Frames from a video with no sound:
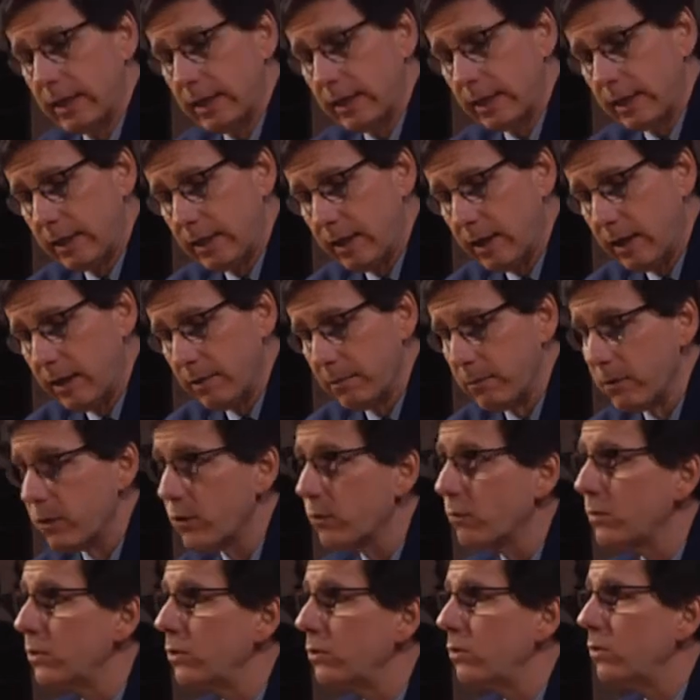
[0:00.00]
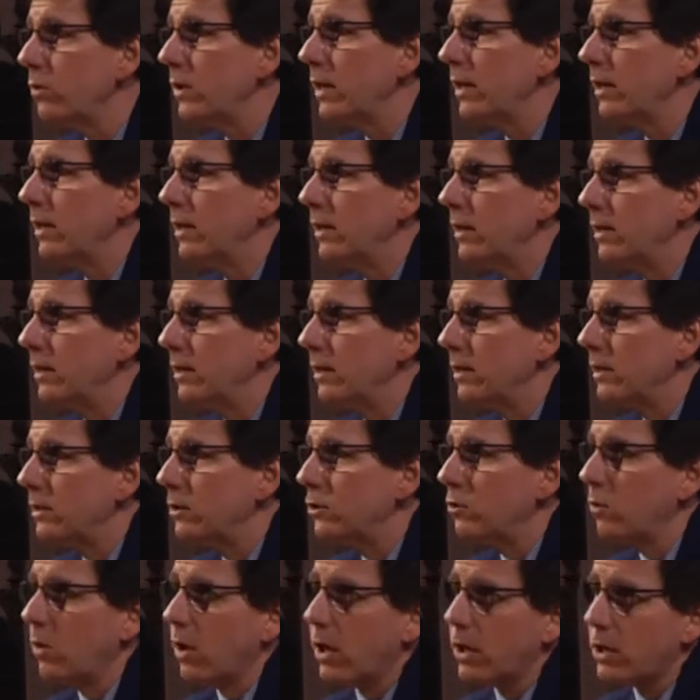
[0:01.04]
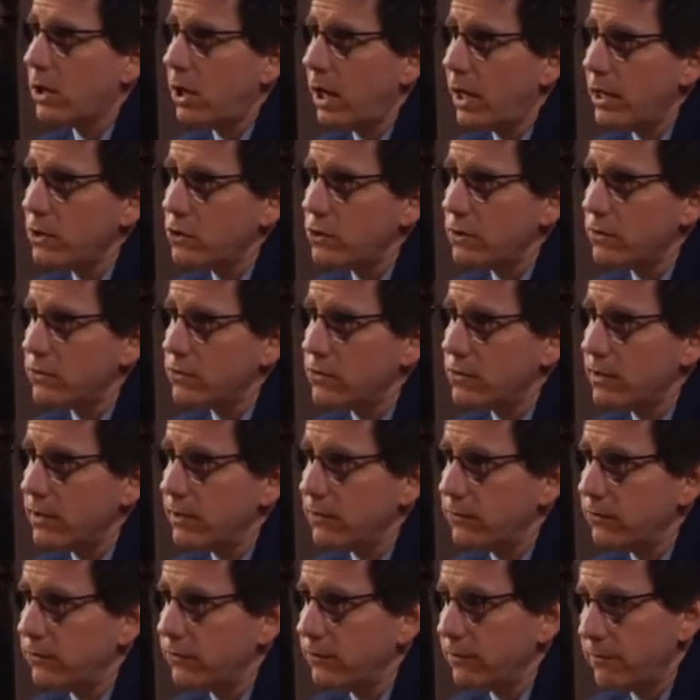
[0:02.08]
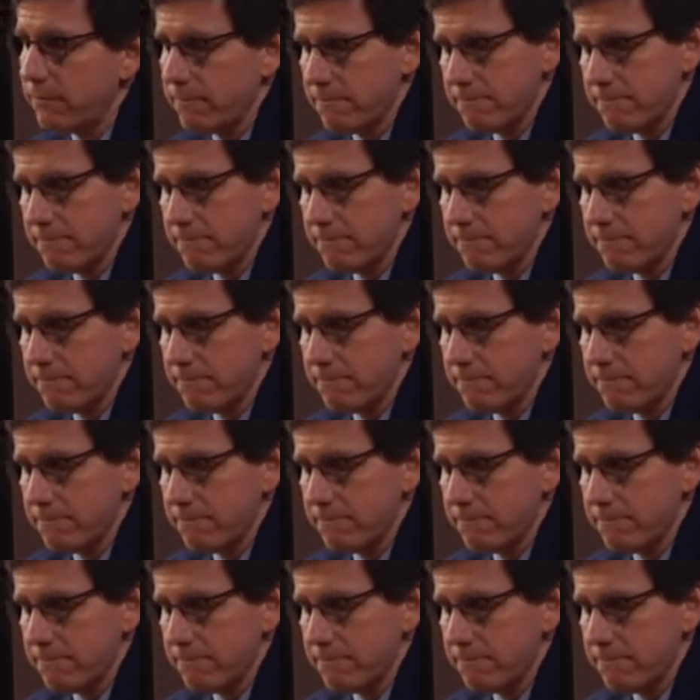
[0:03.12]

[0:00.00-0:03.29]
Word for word: can come through to our consciousness.